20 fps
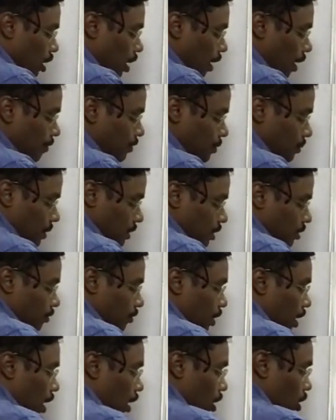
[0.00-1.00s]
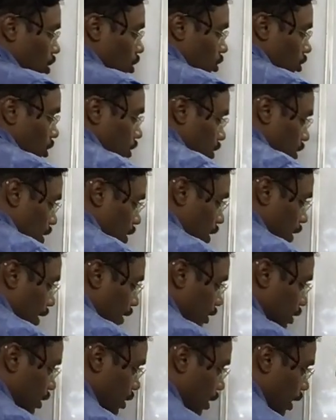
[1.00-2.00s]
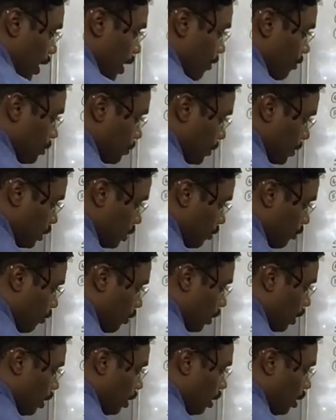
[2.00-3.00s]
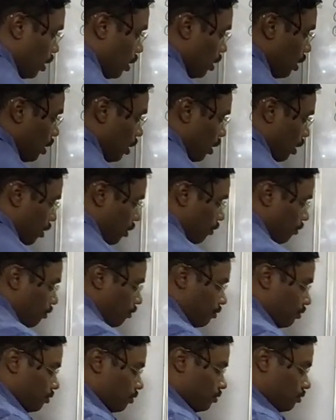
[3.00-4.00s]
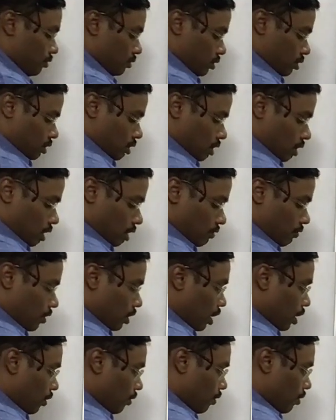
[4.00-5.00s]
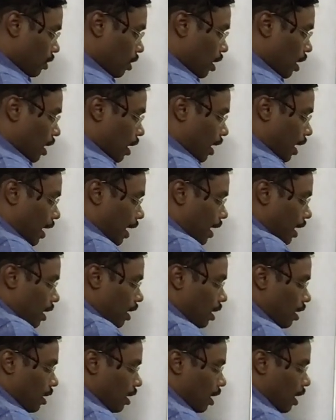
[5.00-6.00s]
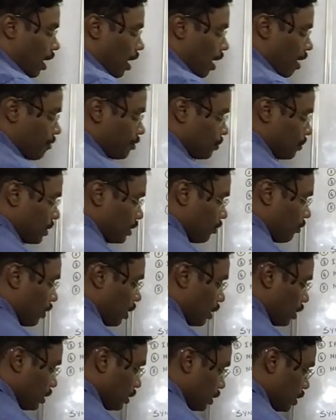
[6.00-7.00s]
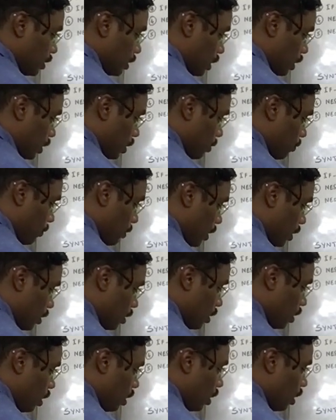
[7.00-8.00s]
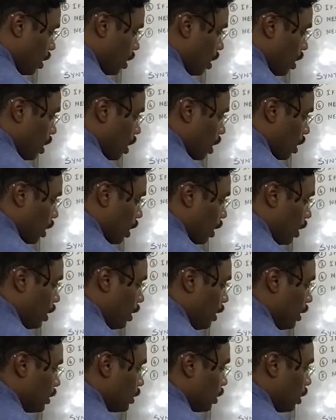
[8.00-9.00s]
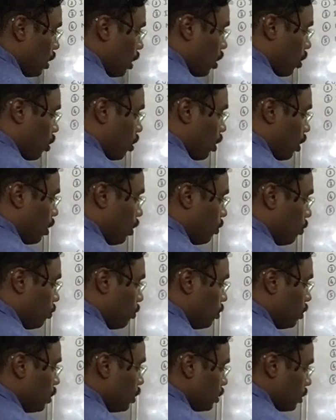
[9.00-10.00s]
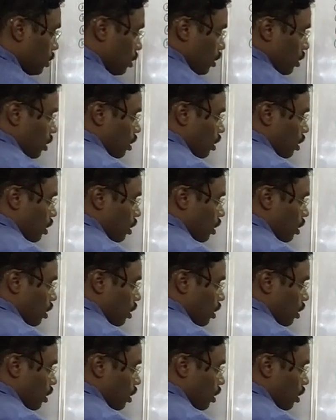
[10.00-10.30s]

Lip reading: I have specified, according to the syntax, I have specified if keyword, and I have specified this is nothing but the condition according to this